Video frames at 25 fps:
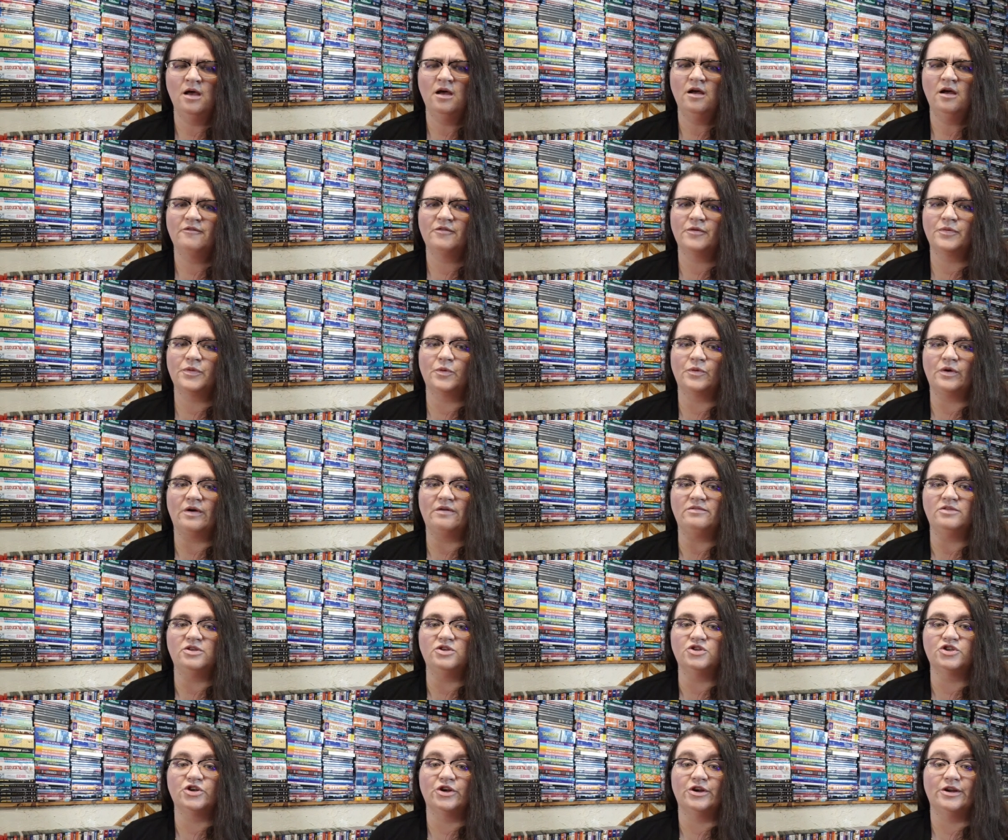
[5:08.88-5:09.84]
From the
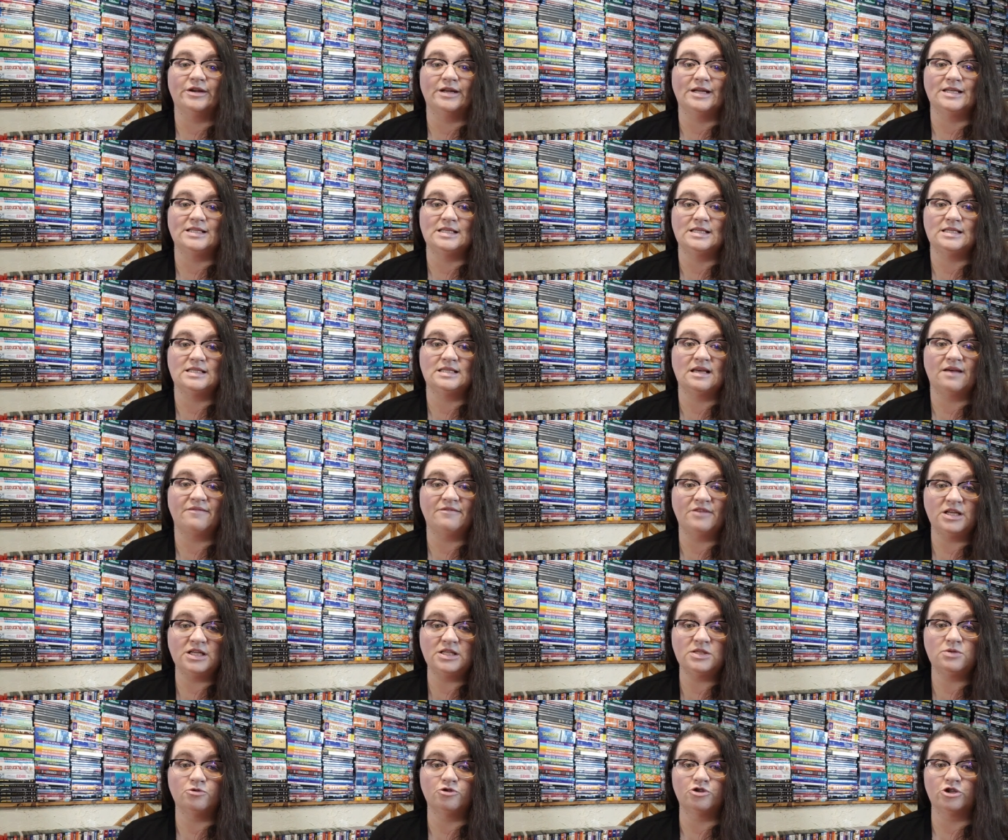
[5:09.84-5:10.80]
revolutionary
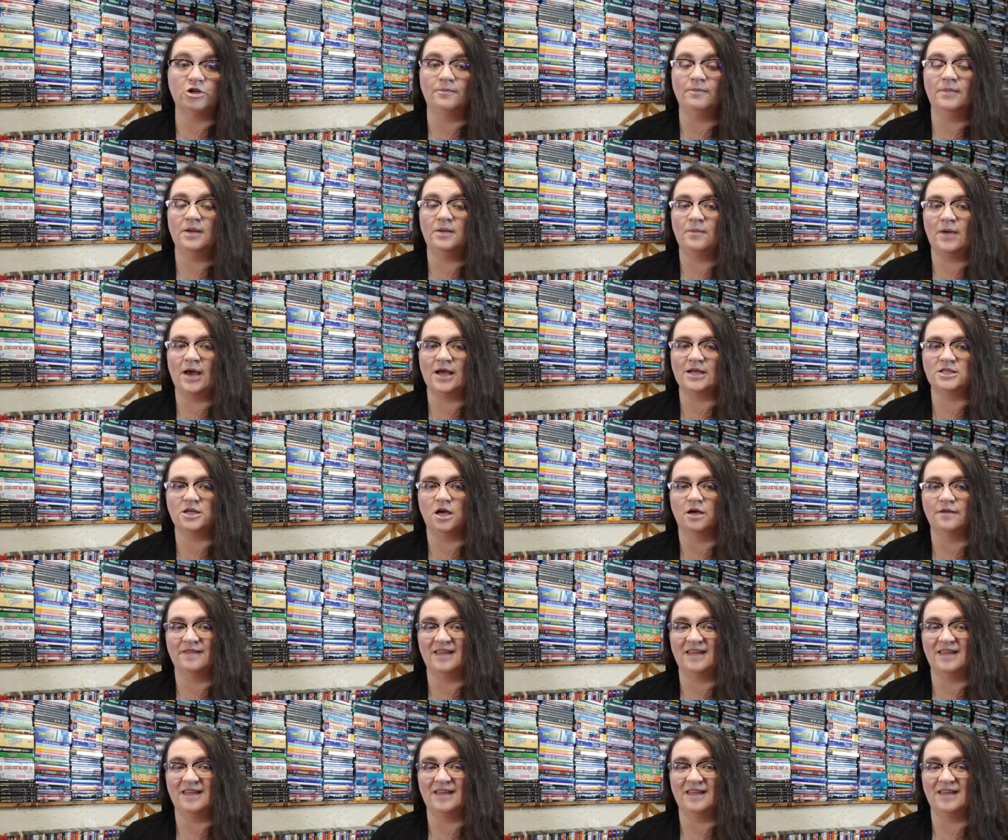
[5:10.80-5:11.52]
1970s, we're jumping back to